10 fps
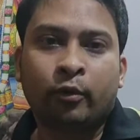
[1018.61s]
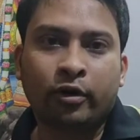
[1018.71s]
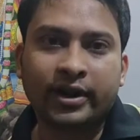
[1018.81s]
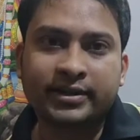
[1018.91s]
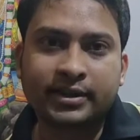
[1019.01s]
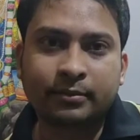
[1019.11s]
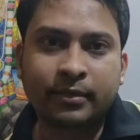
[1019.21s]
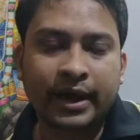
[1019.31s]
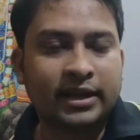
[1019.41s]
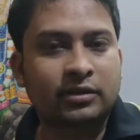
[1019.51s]
board
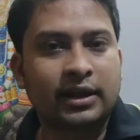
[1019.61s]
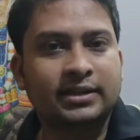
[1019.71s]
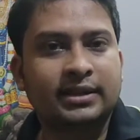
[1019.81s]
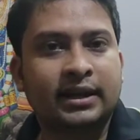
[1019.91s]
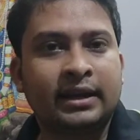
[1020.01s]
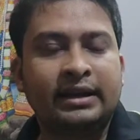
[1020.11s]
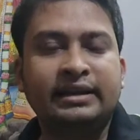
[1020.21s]
exam as well as the